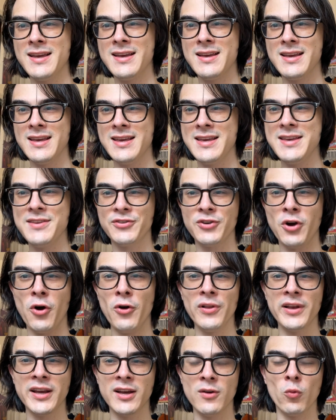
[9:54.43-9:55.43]
He's
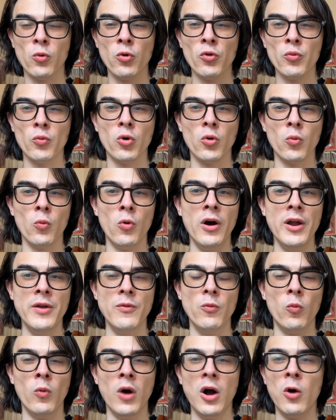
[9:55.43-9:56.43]
calling it World War I
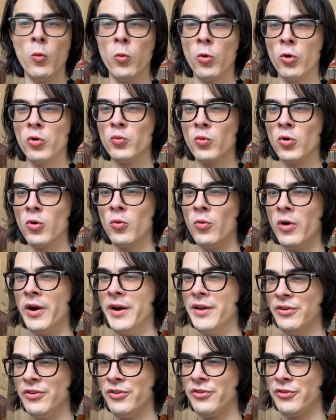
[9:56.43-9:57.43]
while World War I
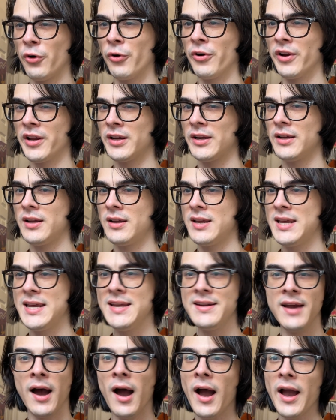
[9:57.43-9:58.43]
is starting. He
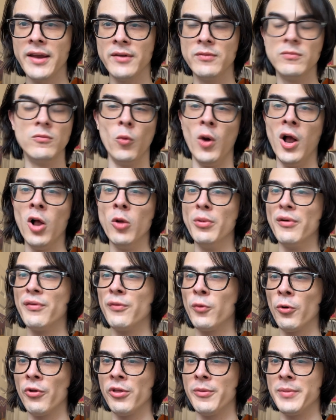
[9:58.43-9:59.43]
died well
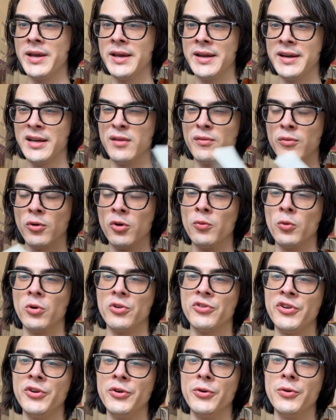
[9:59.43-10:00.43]
before the beginning of World War
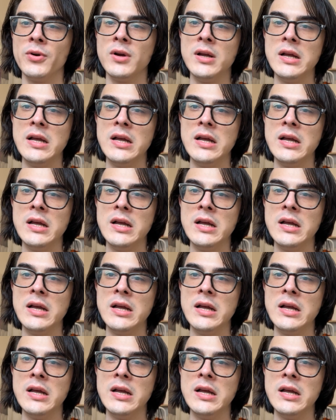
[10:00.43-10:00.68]
II.